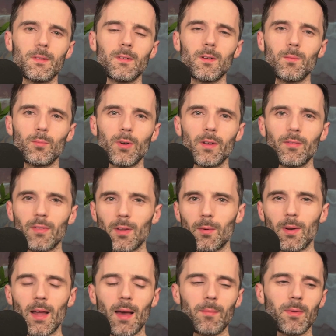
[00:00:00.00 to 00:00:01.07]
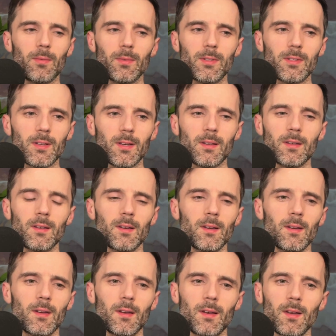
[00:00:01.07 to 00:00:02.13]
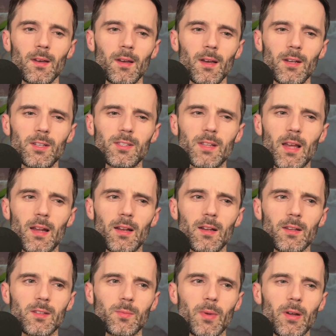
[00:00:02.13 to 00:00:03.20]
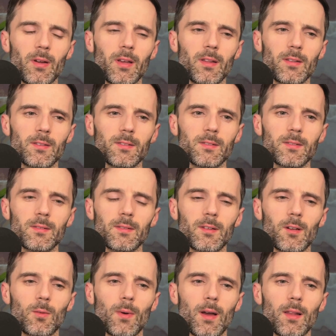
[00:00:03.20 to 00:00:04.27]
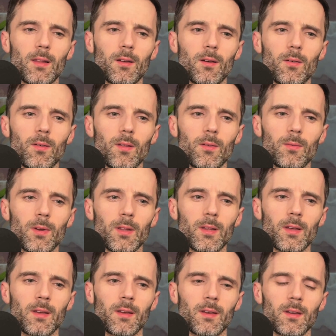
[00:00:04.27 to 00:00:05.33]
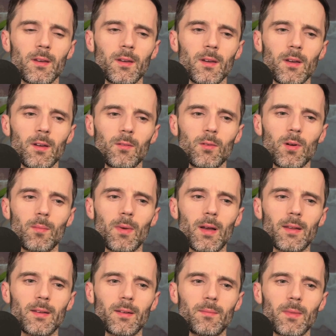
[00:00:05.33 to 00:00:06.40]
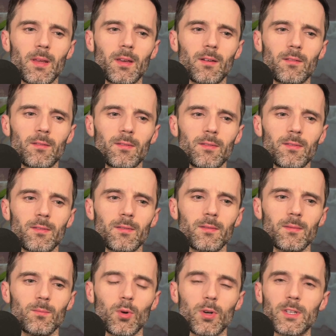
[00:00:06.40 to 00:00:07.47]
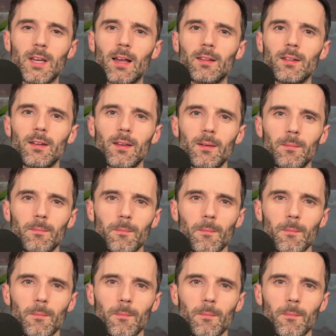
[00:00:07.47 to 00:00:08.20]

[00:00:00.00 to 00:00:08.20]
Briefly what happened was I just had an experience a little while ago that really reminded me of mortality.